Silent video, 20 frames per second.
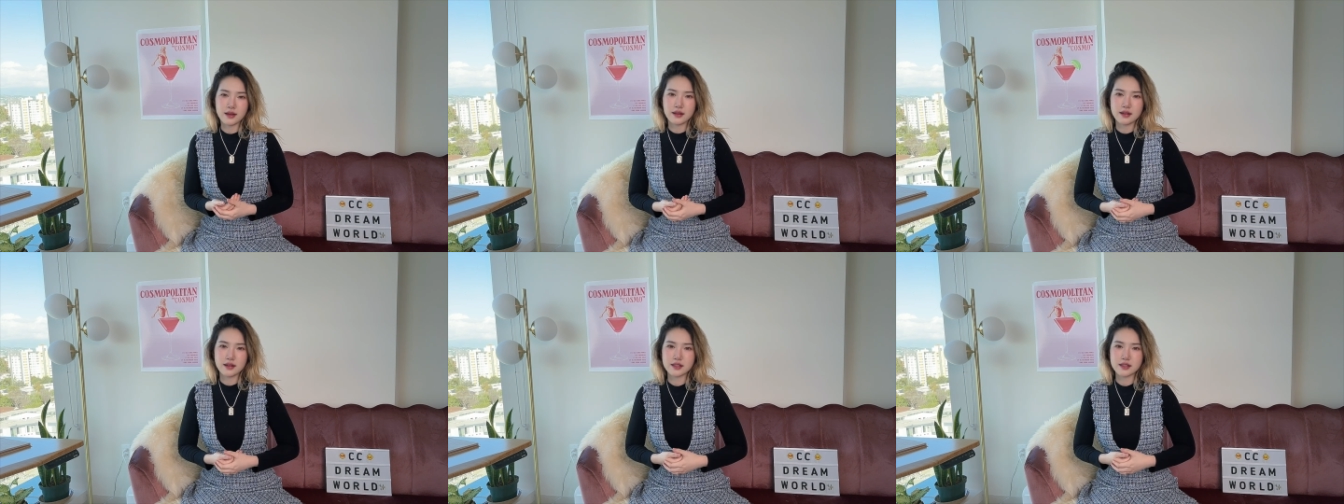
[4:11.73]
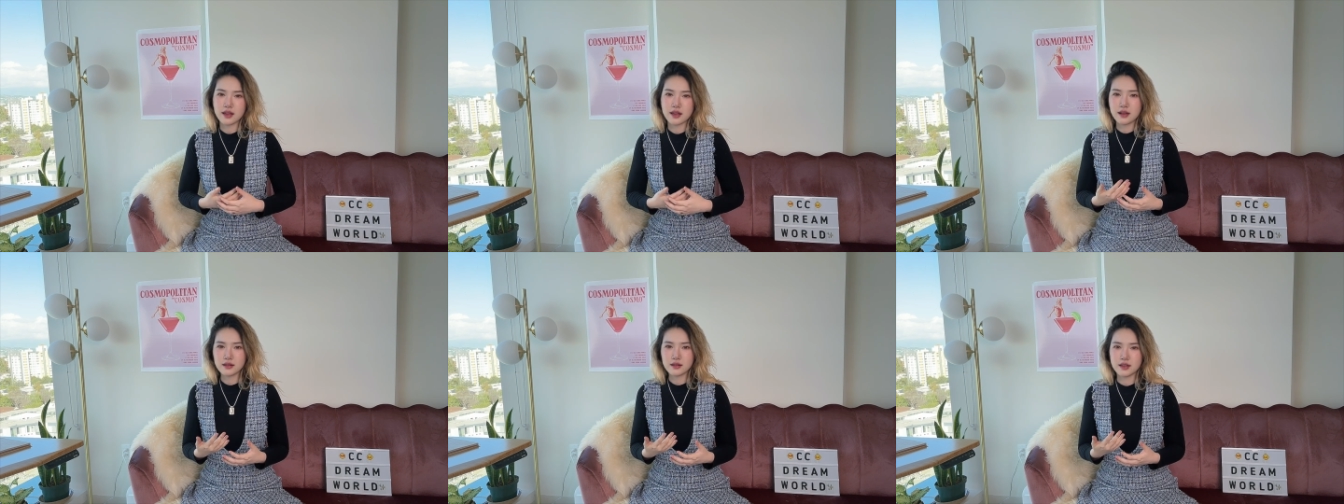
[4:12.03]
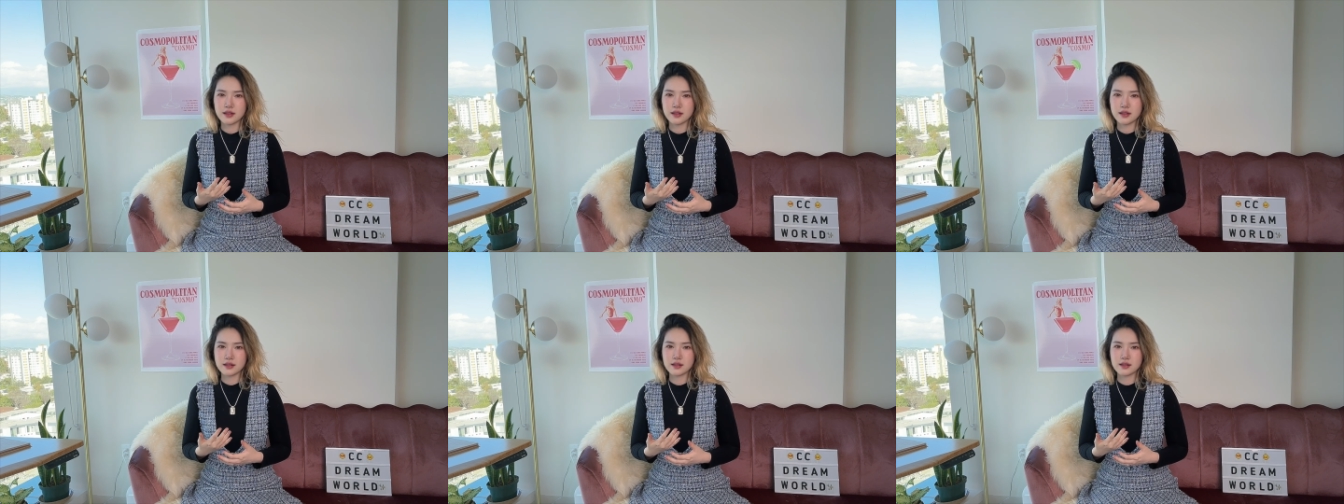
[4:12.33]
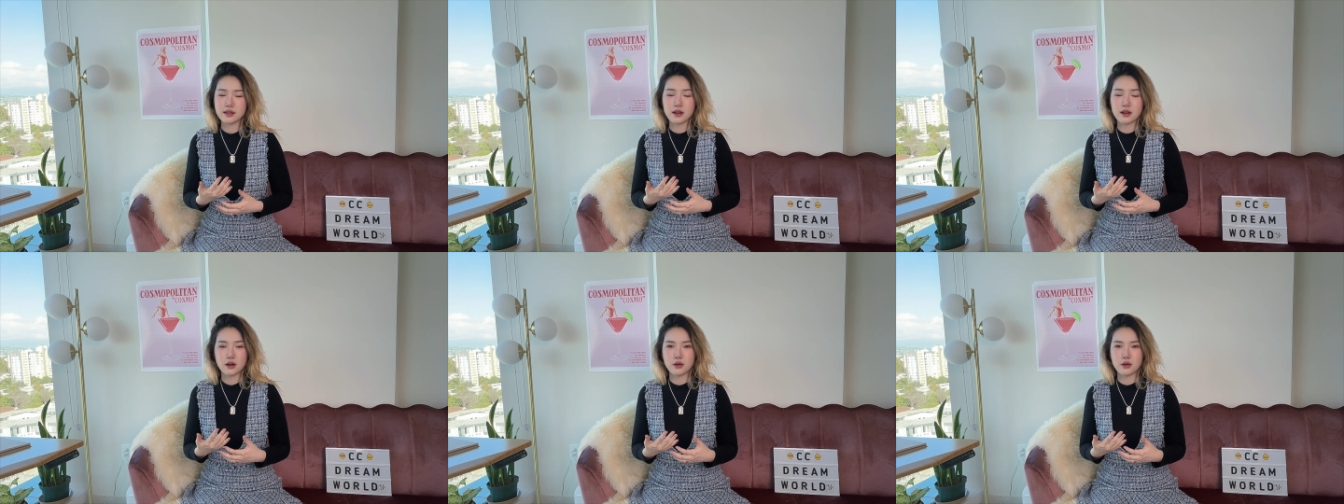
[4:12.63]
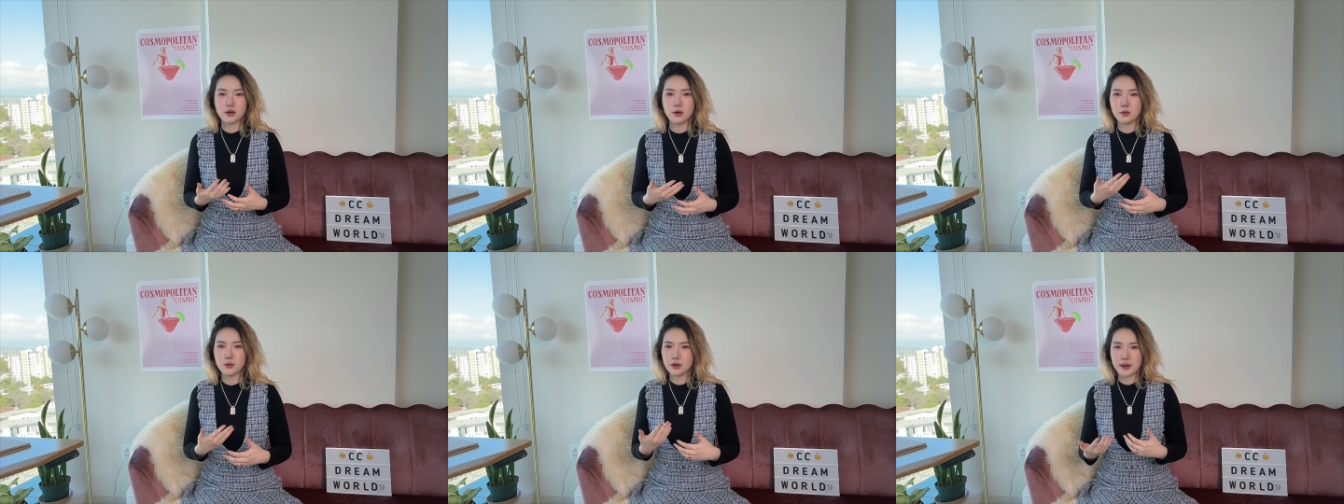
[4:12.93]
These contents
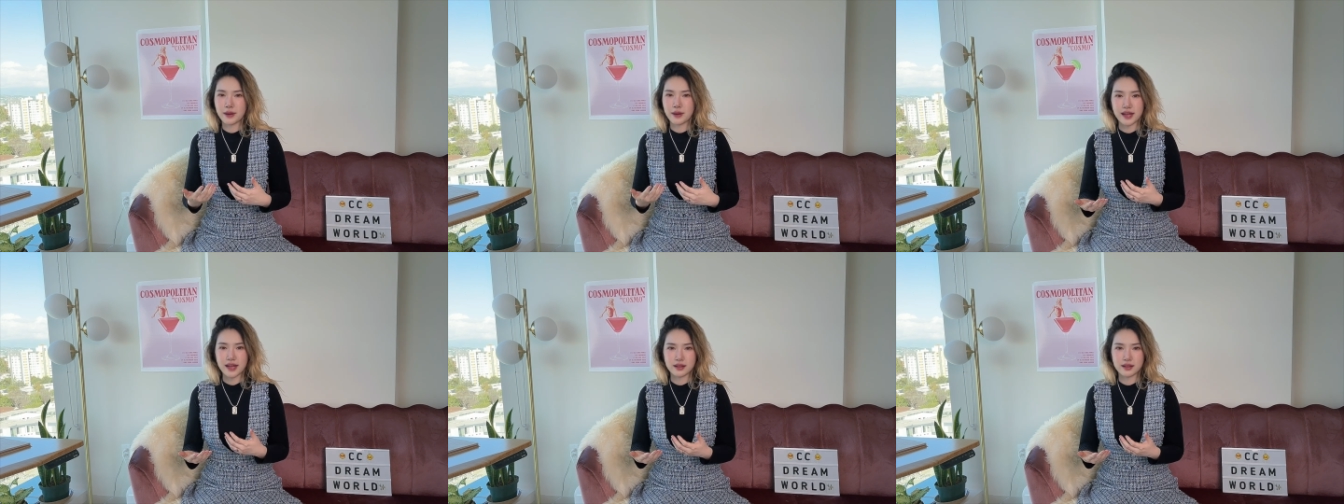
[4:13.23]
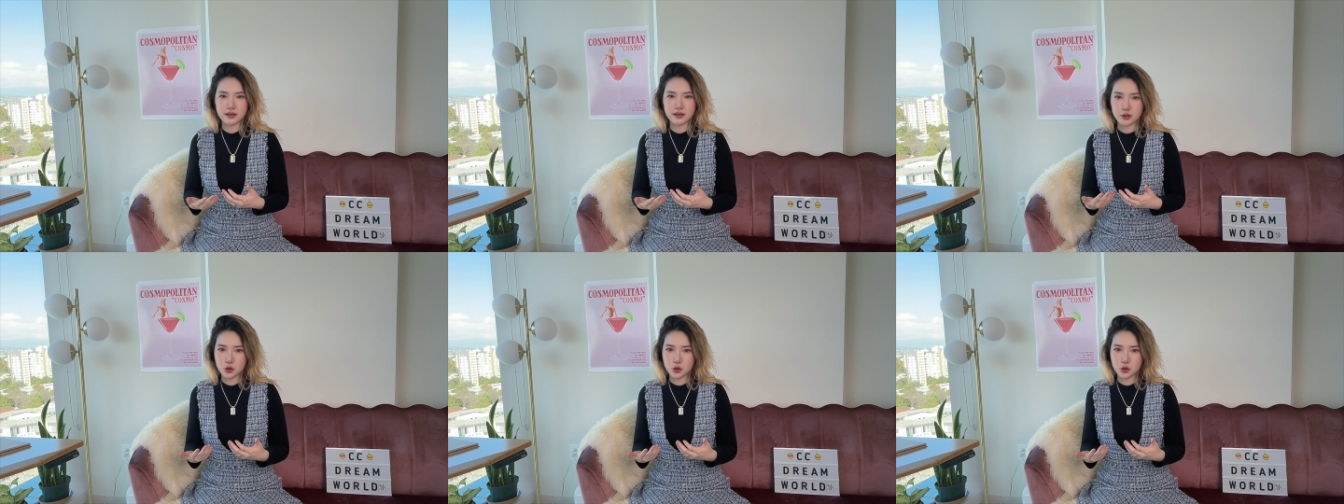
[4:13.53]
are owned by the